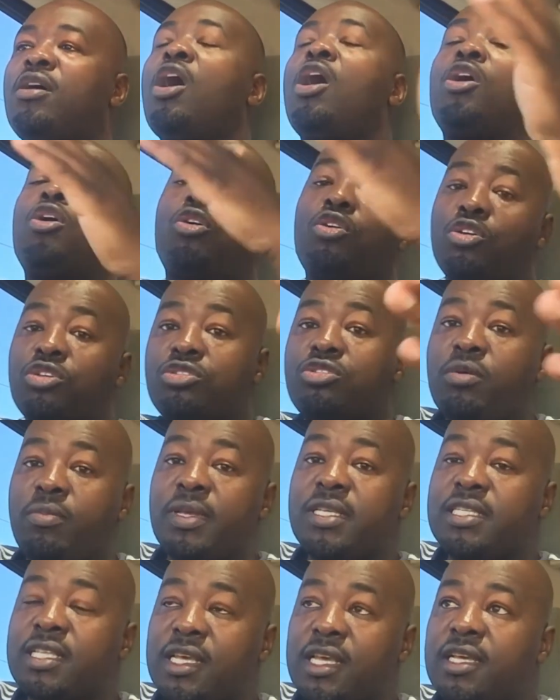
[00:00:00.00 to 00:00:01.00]
gross
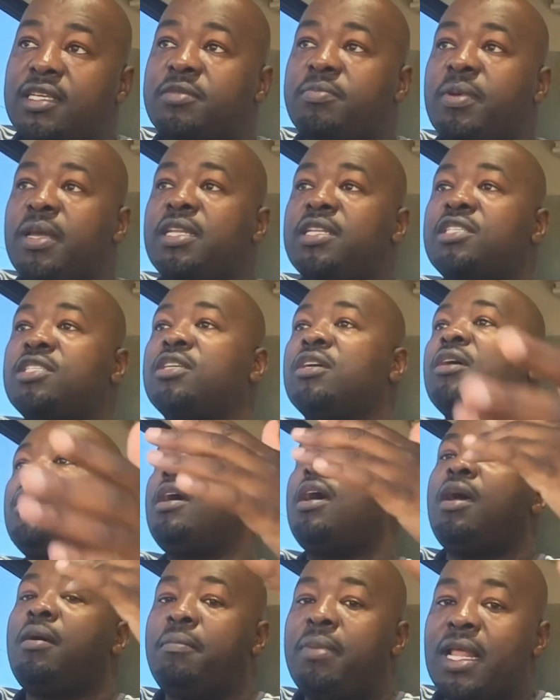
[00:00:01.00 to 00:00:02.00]
domestic expenditure
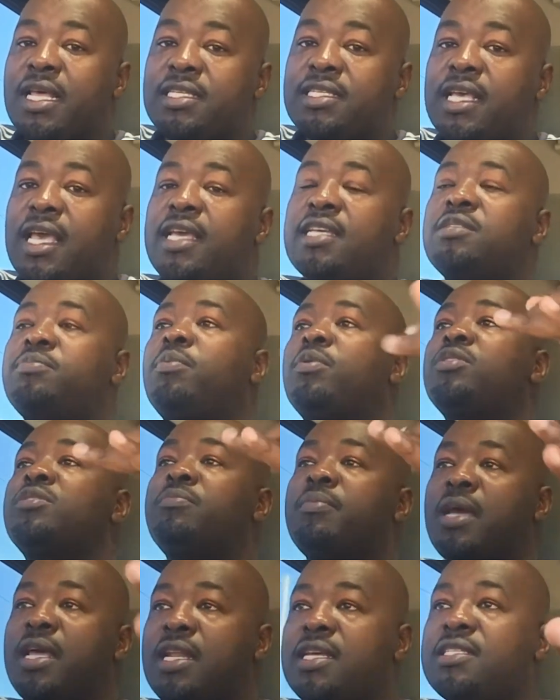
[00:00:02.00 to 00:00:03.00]
plus exports
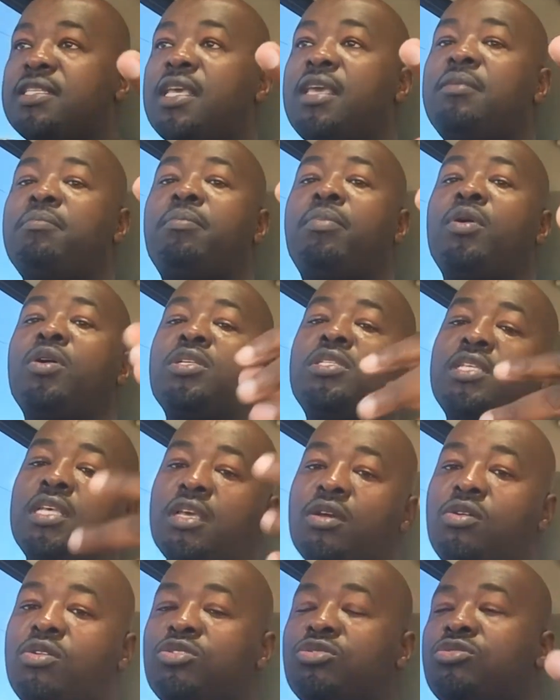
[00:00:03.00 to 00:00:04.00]
minus imports
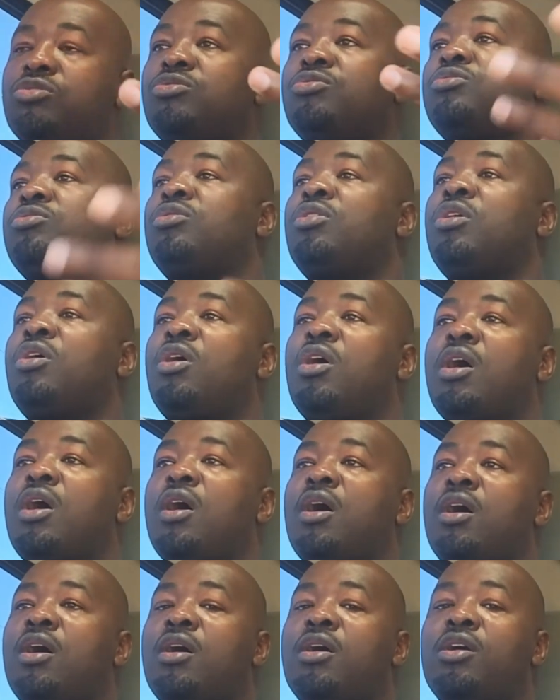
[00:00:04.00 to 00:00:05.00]
equals to
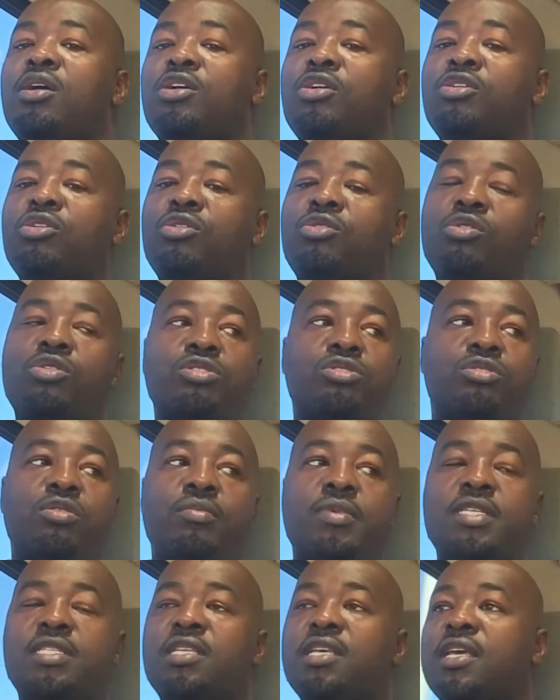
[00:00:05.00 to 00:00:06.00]
gross
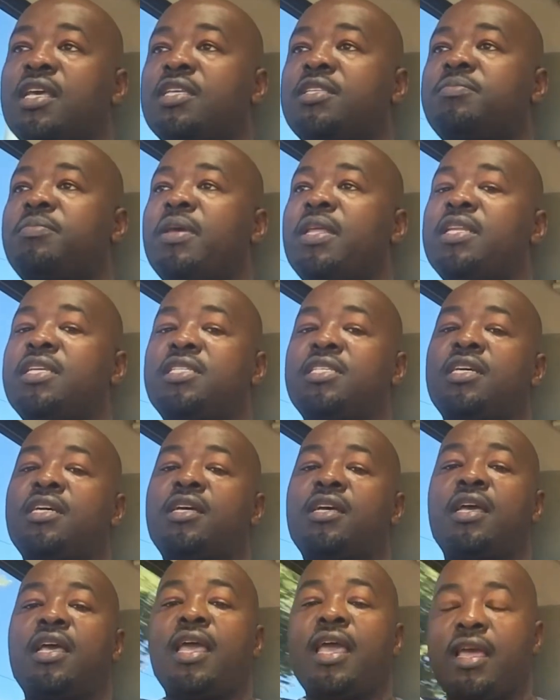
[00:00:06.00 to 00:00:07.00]
domestic
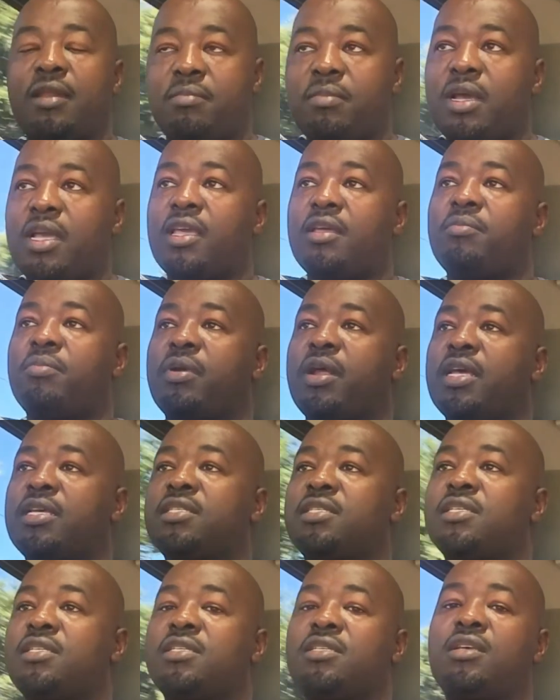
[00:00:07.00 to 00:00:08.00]
expenditure at market
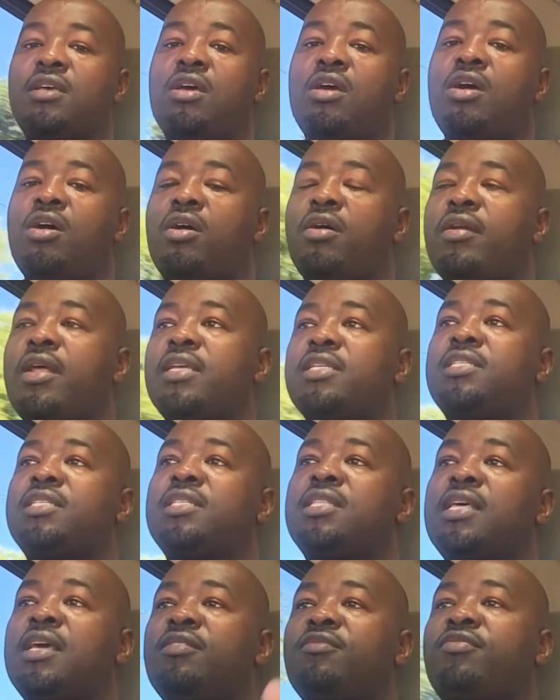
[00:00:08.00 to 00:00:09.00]
prices. All right,
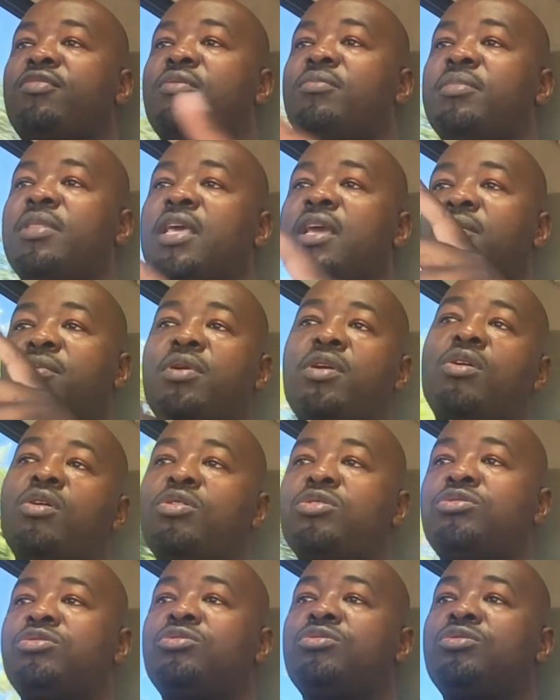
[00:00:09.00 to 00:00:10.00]
then from there we
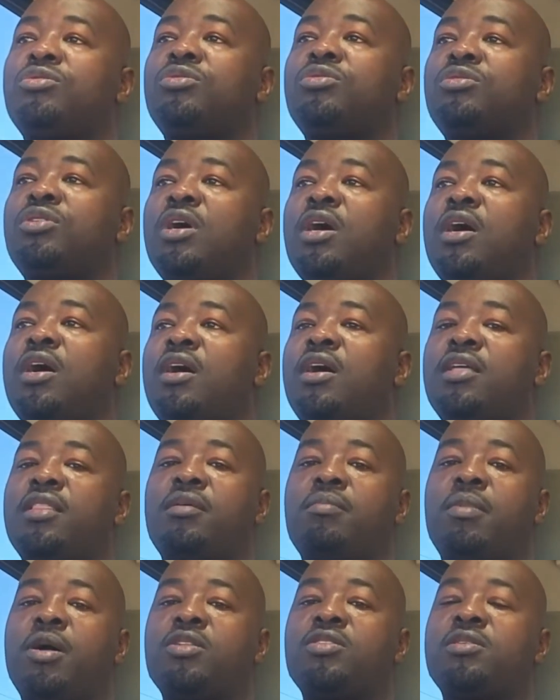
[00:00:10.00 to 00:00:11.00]
go to
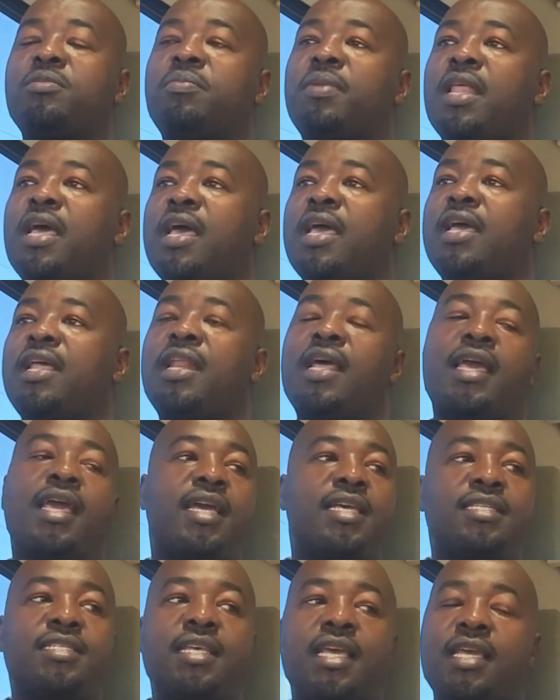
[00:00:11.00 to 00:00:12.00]
the multiplier. Like
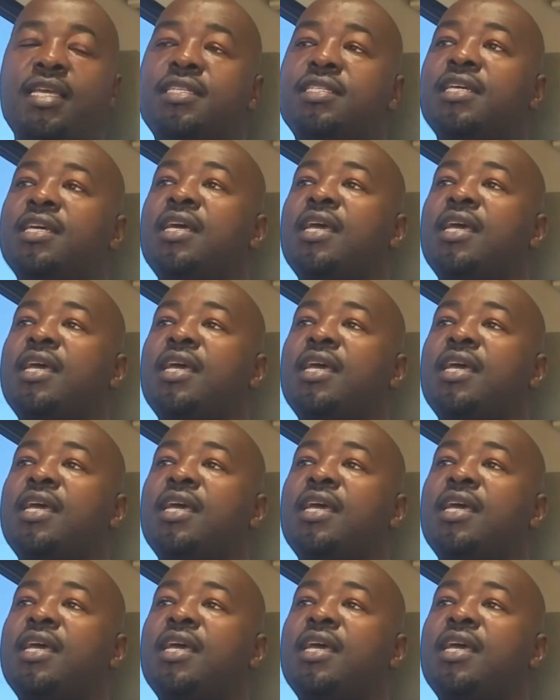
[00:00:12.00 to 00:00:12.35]
I said,